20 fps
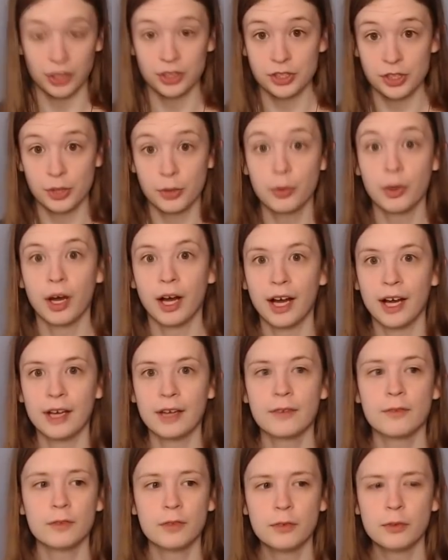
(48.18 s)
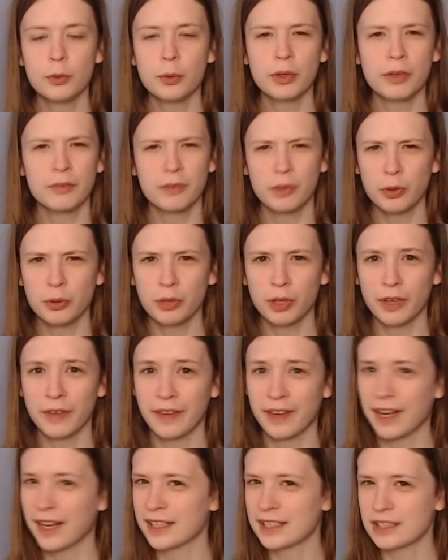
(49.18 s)
Also, if you want to vote
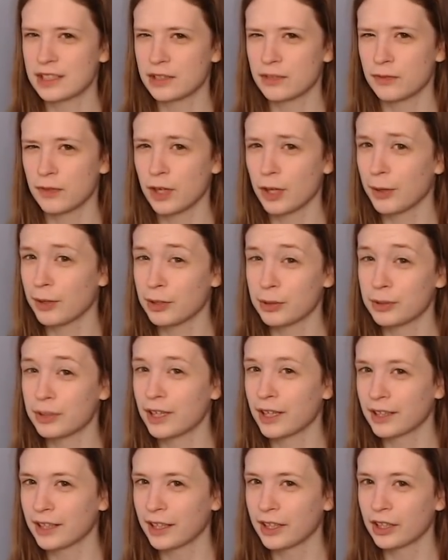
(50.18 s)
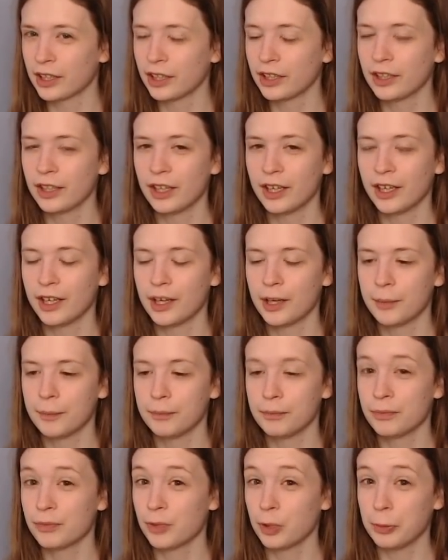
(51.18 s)
on the next video I do a deck tech on,
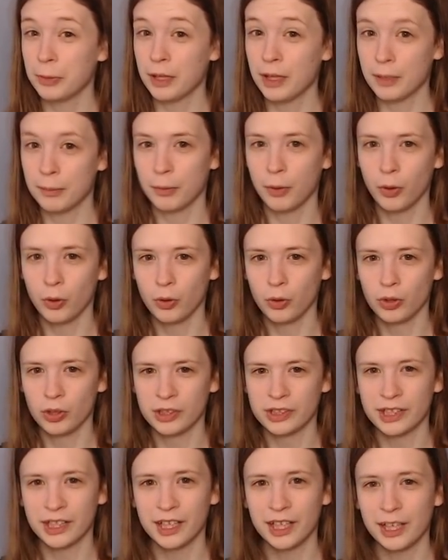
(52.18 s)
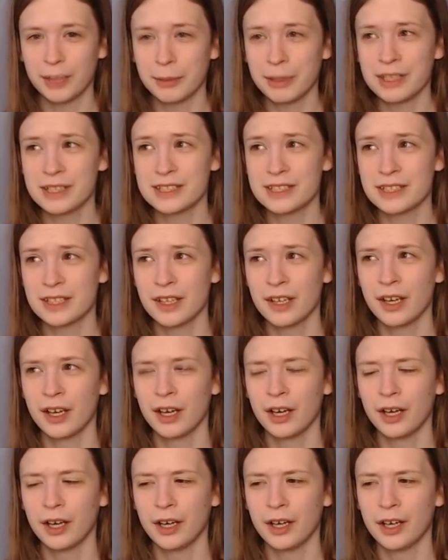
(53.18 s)
there'll be a poll in the comments.
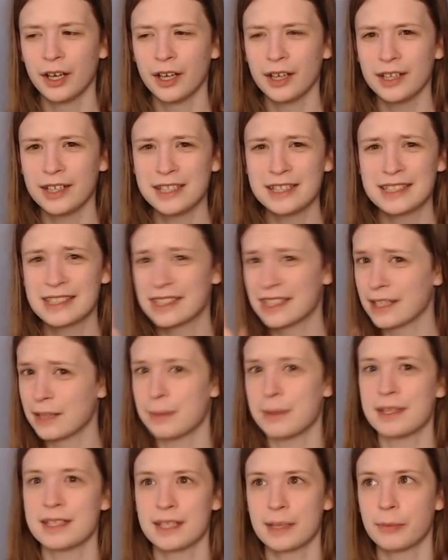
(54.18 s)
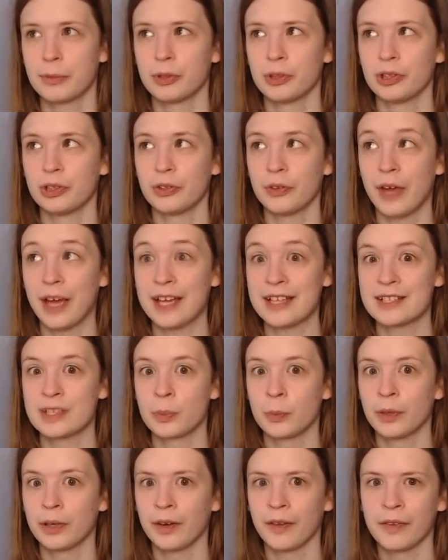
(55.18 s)
It's going to be the same poll
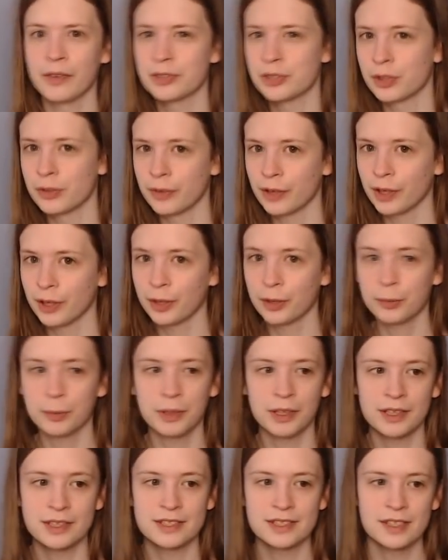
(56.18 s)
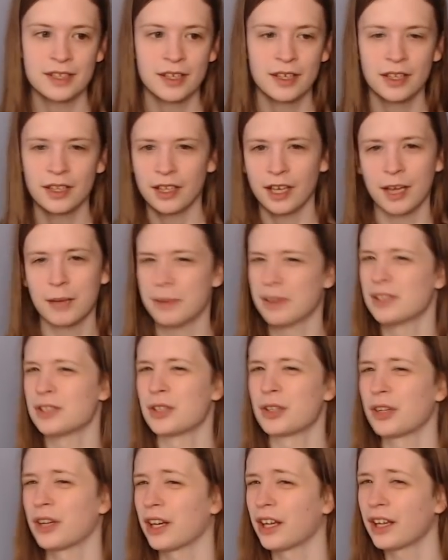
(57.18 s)
as the one on the Sir video because I
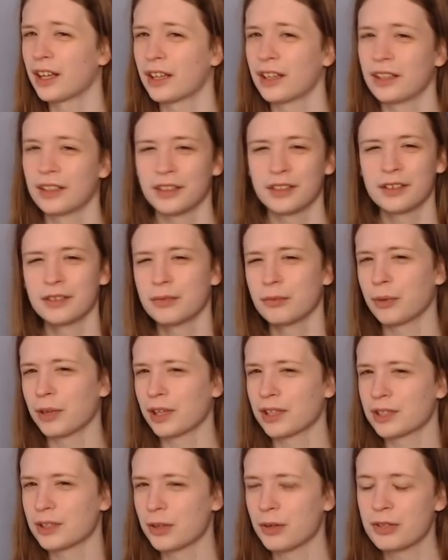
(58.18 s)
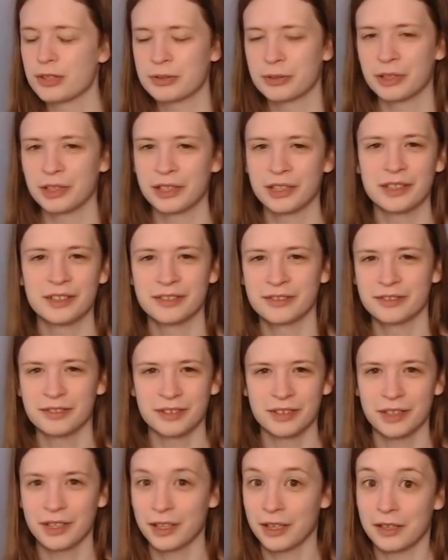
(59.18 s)
made Sir and wanted to do this one,
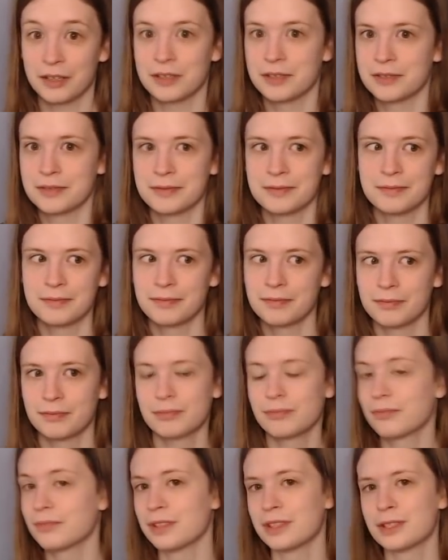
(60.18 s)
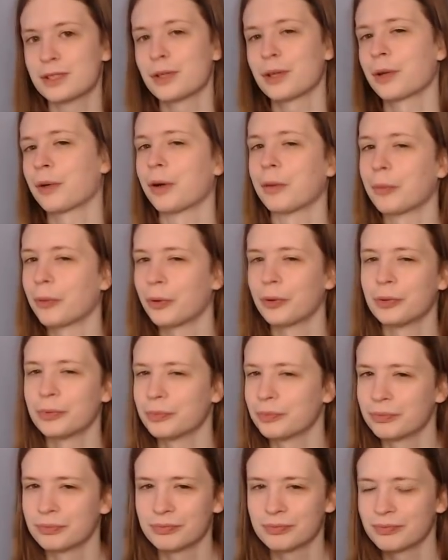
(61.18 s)
and it's really long.
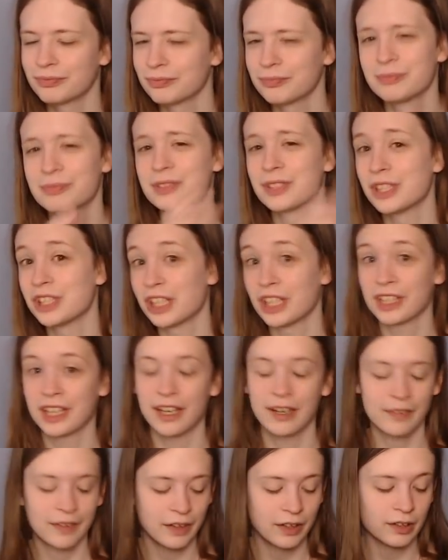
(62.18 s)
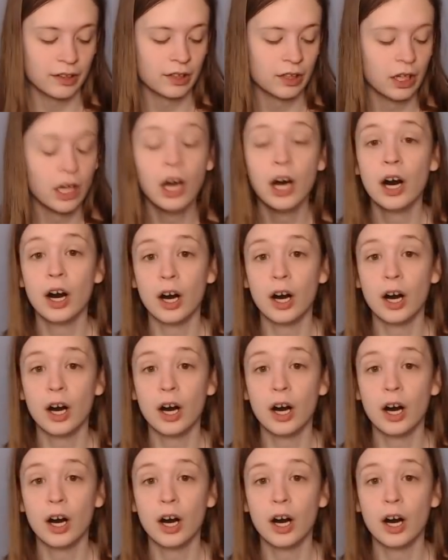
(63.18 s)
So check that out there.